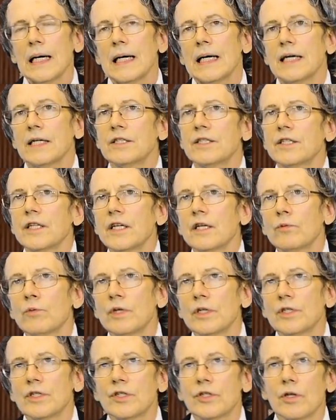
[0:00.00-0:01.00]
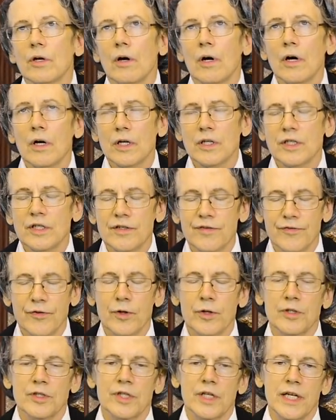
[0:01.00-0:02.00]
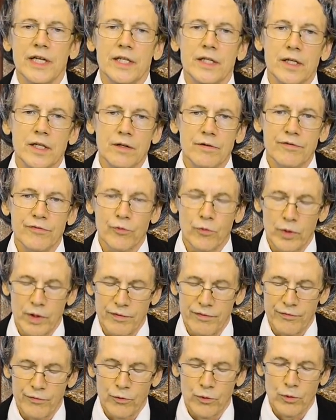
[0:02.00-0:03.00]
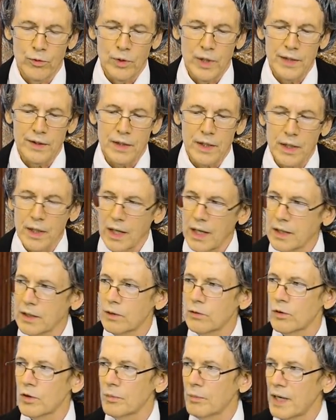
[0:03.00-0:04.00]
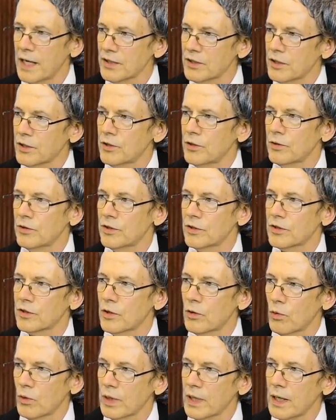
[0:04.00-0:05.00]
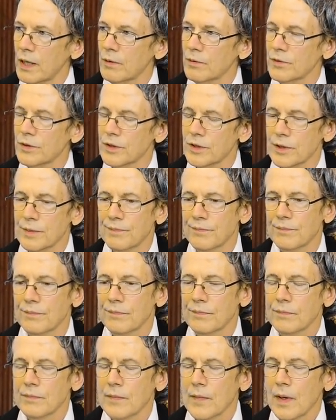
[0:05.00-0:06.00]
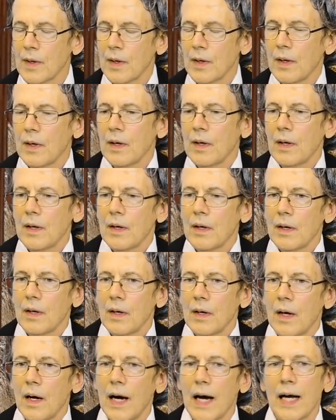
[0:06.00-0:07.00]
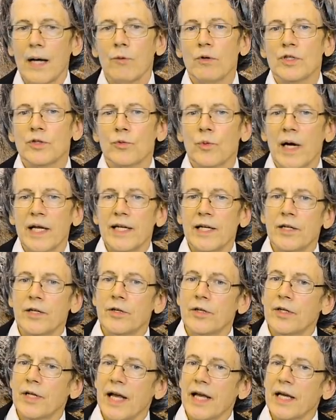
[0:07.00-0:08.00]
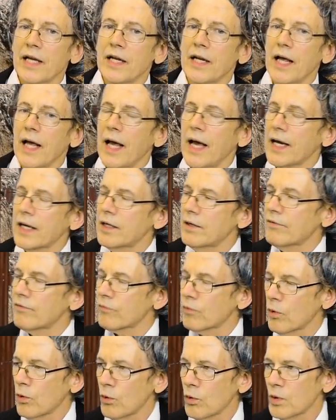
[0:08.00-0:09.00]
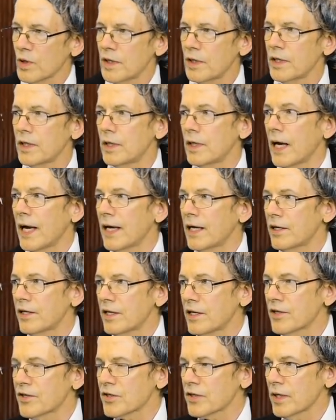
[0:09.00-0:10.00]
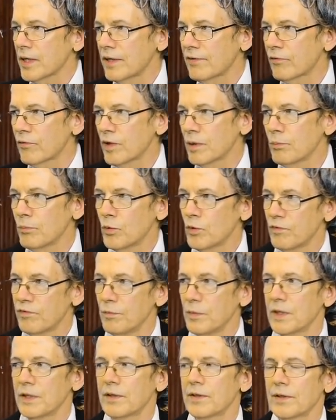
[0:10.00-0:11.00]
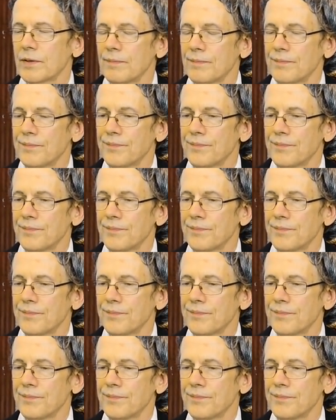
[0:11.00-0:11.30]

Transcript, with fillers: I'd say it was August 1st, 1844, at the Concord, Massachusetts courthouse. I was ready to take an active role in the anti-slavery movement.